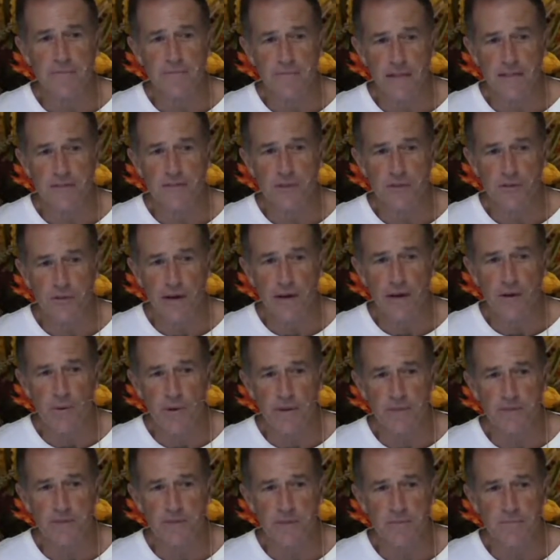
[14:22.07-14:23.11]
That's a great
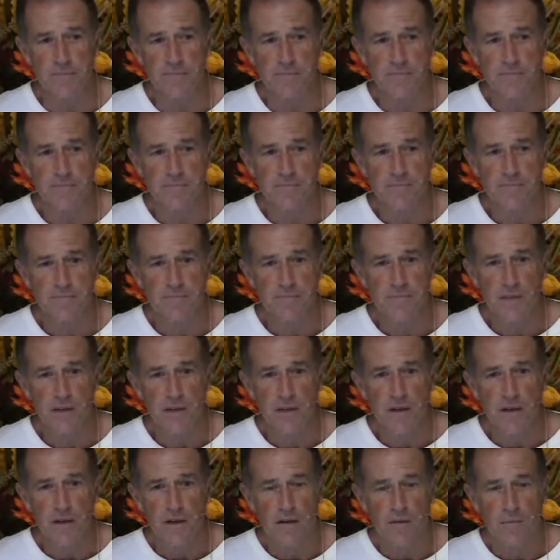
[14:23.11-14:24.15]
question.
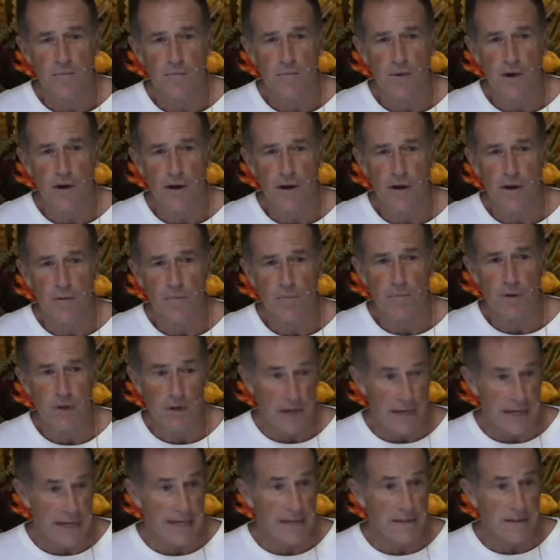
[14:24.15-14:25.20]
But
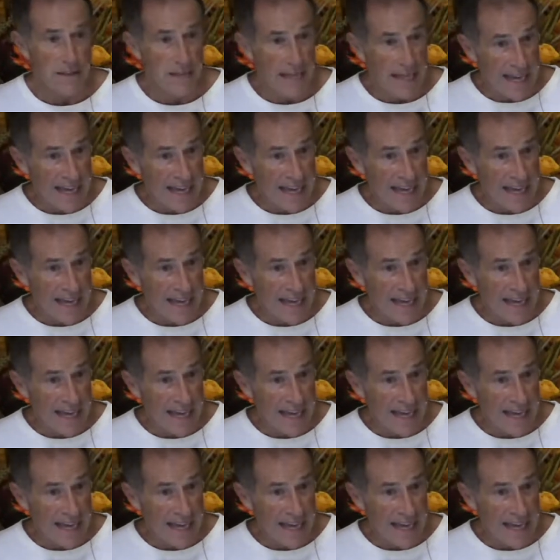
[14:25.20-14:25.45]
again,